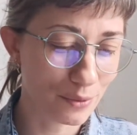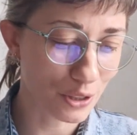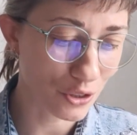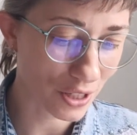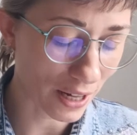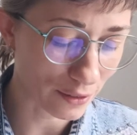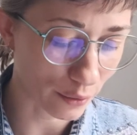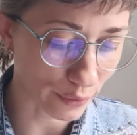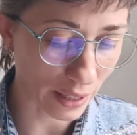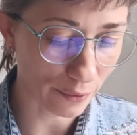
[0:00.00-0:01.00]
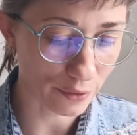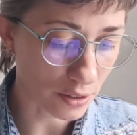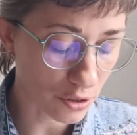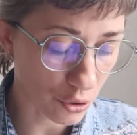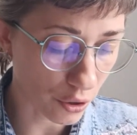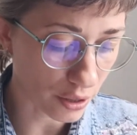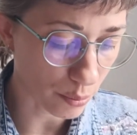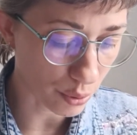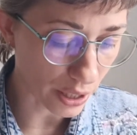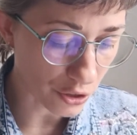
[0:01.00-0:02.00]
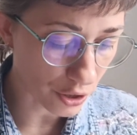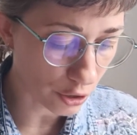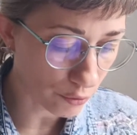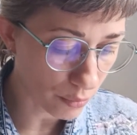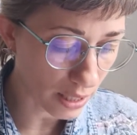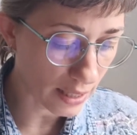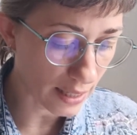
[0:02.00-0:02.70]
which kind of left a strong impression on me,